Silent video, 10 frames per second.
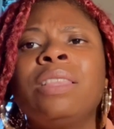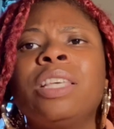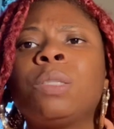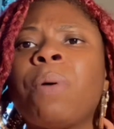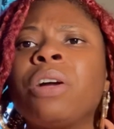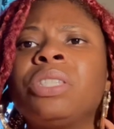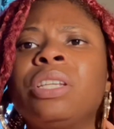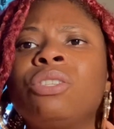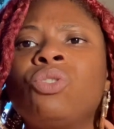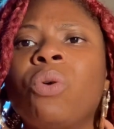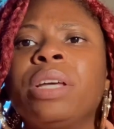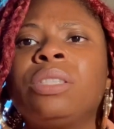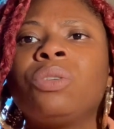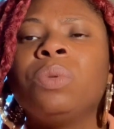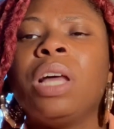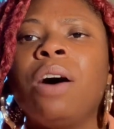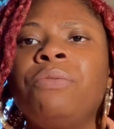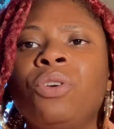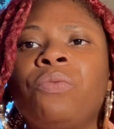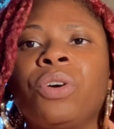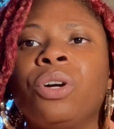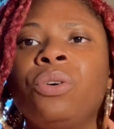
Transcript: This person is going to love you for who